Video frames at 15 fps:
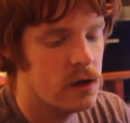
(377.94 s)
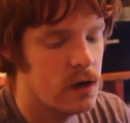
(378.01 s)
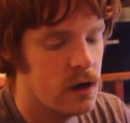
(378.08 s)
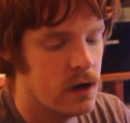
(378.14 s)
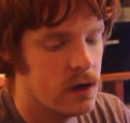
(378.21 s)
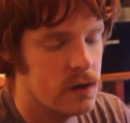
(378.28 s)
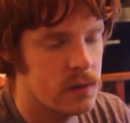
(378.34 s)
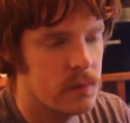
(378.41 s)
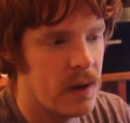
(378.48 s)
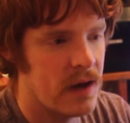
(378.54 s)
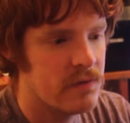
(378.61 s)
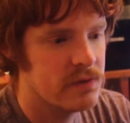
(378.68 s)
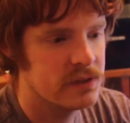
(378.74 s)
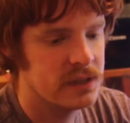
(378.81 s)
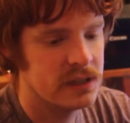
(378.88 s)

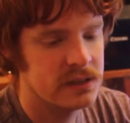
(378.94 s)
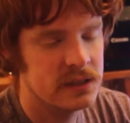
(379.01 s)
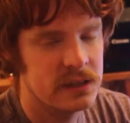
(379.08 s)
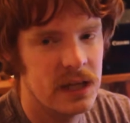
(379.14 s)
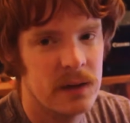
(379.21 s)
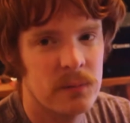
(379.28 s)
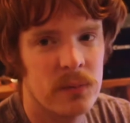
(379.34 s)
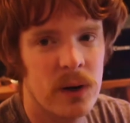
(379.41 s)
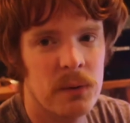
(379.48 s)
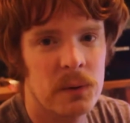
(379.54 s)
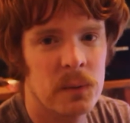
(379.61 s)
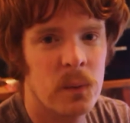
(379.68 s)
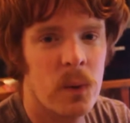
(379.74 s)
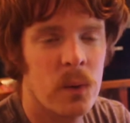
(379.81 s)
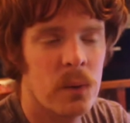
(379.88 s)
Haven't tested that and probably
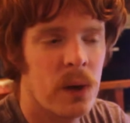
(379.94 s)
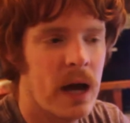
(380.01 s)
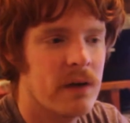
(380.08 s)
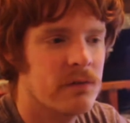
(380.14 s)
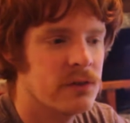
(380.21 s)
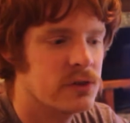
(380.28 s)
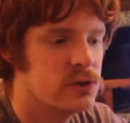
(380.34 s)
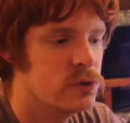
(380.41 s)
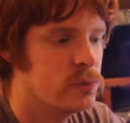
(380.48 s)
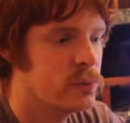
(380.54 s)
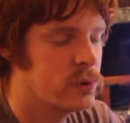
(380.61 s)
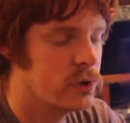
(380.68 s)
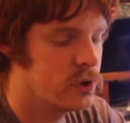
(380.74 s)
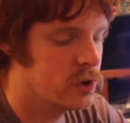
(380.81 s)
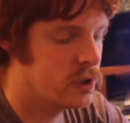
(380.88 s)
won't have a
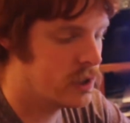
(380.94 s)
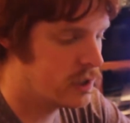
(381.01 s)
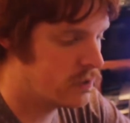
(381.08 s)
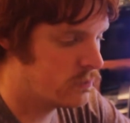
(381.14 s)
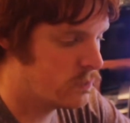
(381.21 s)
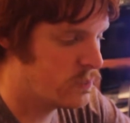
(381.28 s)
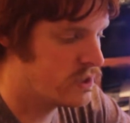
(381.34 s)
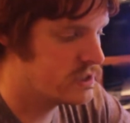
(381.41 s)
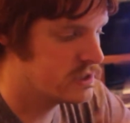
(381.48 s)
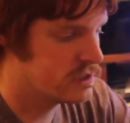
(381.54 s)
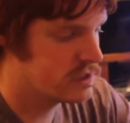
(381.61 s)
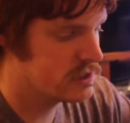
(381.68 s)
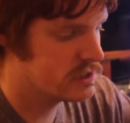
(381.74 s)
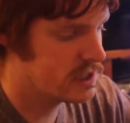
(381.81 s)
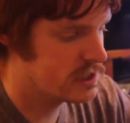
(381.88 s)
super good reason
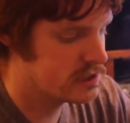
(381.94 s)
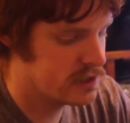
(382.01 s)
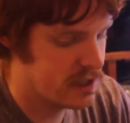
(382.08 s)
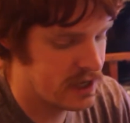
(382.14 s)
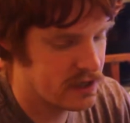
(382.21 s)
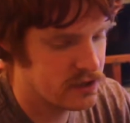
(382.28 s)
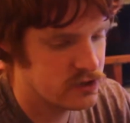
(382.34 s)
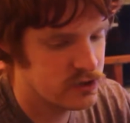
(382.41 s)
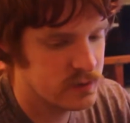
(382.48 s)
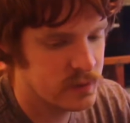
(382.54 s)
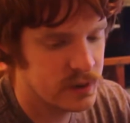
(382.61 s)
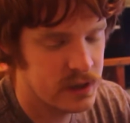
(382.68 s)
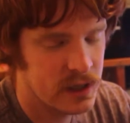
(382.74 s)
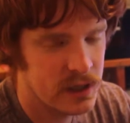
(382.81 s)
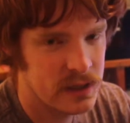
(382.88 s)
to test that, just
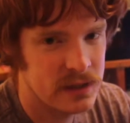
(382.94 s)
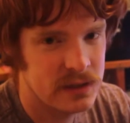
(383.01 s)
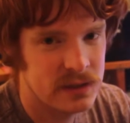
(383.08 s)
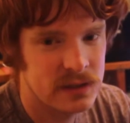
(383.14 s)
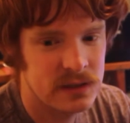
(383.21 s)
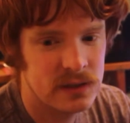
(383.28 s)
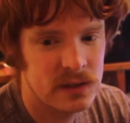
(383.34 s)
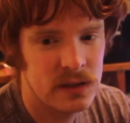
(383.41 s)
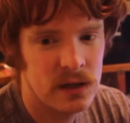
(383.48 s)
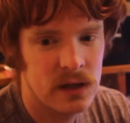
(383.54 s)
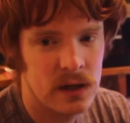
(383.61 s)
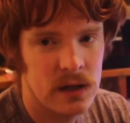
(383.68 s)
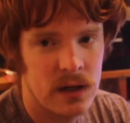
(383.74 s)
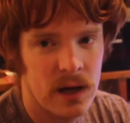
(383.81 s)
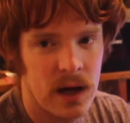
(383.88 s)
because
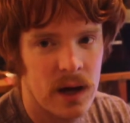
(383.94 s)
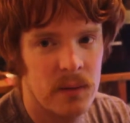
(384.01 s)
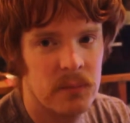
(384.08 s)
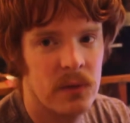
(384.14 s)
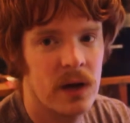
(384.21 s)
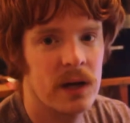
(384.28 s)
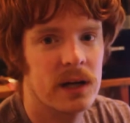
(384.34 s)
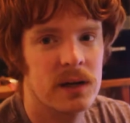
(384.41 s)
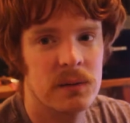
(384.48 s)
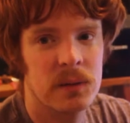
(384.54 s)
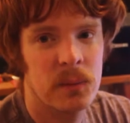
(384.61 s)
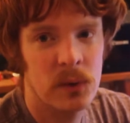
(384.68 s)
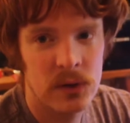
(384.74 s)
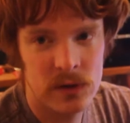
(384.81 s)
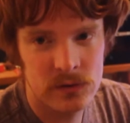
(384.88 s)
I'm not going to be
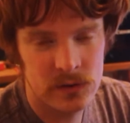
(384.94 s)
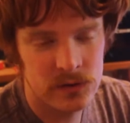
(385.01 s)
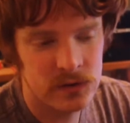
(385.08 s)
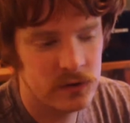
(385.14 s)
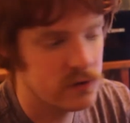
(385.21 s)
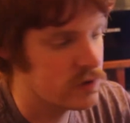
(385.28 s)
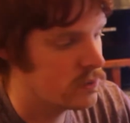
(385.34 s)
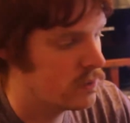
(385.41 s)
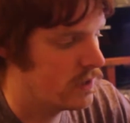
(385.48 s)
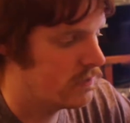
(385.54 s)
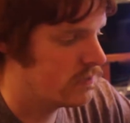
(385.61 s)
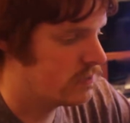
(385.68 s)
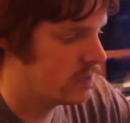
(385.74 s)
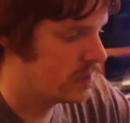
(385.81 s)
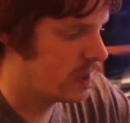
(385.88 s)
more than 50 feet away
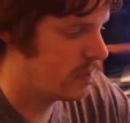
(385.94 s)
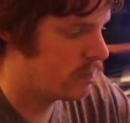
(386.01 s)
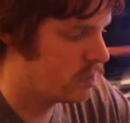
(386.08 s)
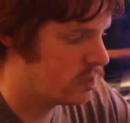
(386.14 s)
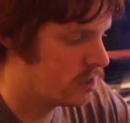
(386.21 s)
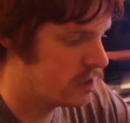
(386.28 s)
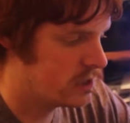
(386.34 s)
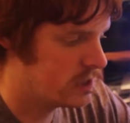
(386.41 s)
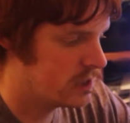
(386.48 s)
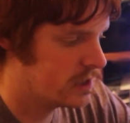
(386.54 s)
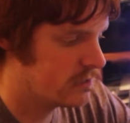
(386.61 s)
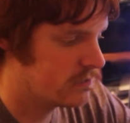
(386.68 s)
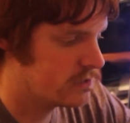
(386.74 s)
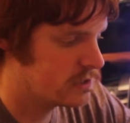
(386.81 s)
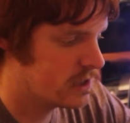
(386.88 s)
from the camera at any
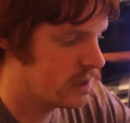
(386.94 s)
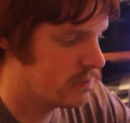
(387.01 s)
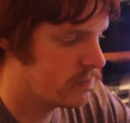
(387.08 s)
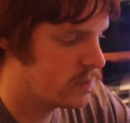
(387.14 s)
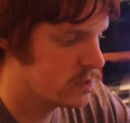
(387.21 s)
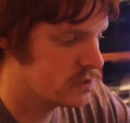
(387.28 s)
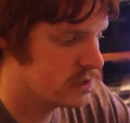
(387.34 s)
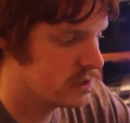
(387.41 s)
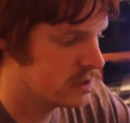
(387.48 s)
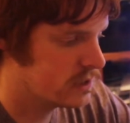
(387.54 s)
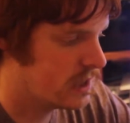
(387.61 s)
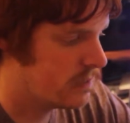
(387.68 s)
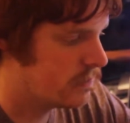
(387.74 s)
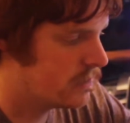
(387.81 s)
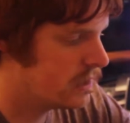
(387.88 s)
given time most of the
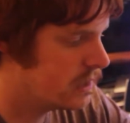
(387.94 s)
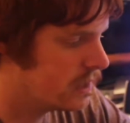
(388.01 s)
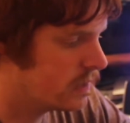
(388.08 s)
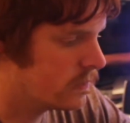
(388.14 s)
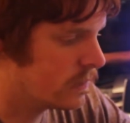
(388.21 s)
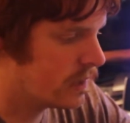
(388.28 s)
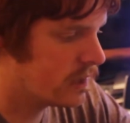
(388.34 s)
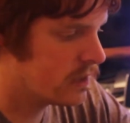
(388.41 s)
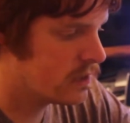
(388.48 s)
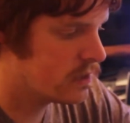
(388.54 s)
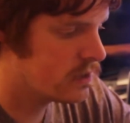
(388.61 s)
time anyway.